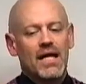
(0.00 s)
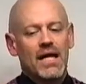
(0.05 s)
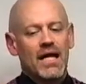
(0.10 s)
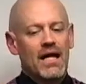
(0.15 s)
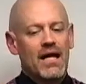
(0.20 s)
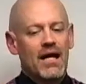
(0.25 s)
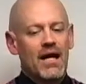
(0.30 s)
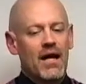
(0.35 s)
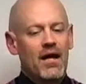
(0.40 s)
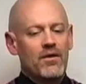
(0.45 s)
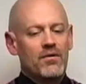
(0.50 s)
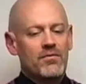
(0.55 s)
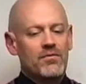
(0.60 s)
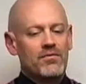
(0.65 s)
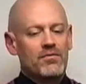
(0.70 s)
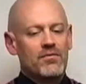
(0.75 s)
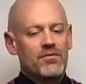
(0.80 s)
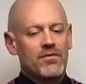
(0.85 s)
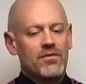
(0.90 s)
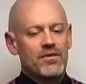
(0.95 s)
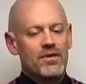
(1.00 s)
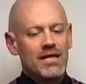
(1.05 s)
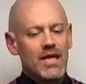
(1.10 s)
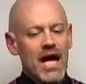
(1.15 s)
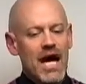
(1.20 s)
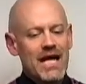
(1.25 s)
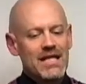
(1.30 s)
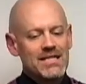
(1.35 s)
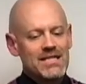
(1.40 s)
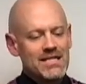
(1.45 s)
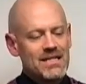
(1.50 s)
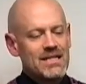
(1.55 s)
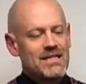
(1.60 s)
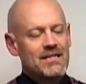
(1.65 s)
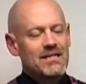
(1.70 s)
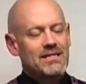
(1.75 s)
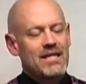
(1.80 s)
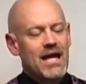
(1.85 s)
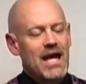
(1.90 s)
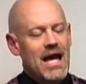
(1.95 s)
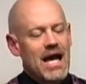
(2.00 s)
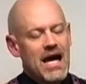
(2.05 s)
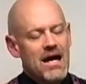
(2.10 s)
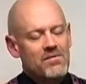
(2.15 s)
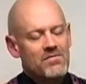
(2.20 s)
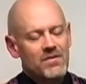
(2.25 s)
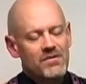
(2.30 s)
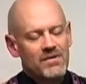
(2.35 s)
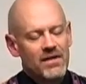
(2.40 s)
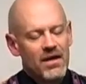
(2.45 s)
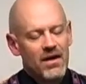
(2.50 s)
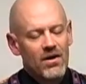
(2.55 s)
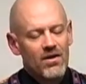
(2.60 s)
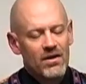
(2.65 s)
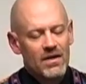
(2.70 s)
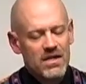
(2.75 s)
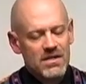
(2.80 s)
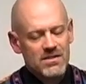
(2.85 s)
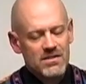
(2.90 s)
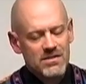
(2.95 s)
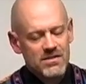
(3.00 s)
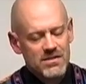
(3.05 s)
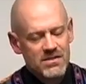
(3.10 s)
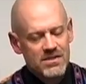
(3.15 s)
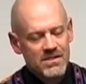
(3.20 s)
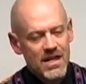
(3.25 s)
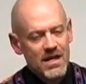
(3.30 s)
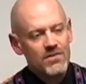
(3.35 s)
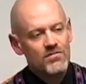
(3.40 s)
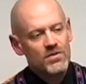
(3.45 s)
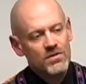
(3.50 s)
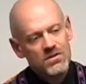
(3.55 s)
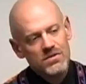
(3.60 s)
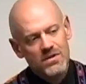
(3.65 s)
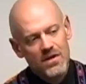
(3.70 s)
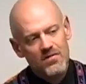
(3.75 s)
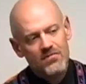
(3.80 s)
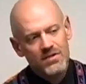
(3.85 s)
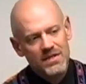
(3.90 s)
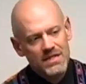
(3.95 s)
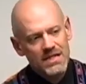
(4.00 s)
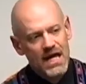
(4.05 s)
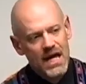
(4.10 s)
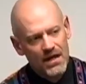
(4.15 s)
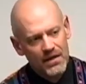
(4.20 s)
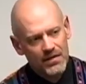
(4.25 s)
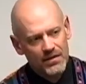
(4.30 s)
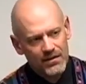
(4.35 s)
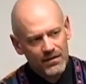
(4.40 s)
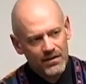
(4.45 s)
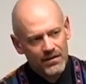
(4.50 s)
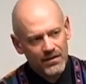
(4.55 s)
and the idea that they have that they are in essence saviors of the dead